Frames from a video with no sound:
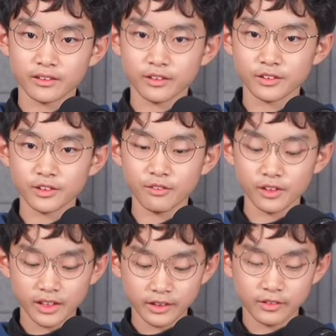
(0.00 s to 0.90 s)
and
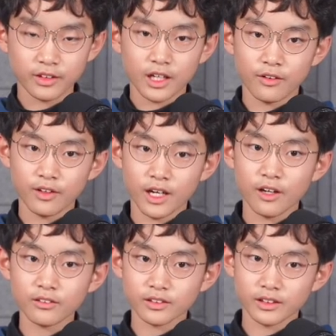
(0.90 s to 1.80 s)
also relate to
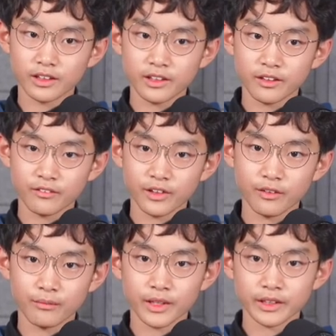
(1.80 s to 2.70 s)
our out layer
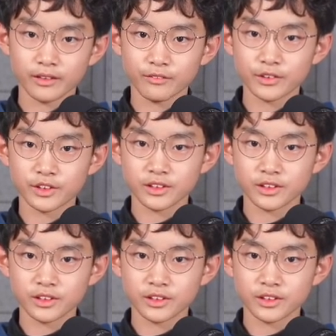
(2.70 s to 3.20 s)
of our body,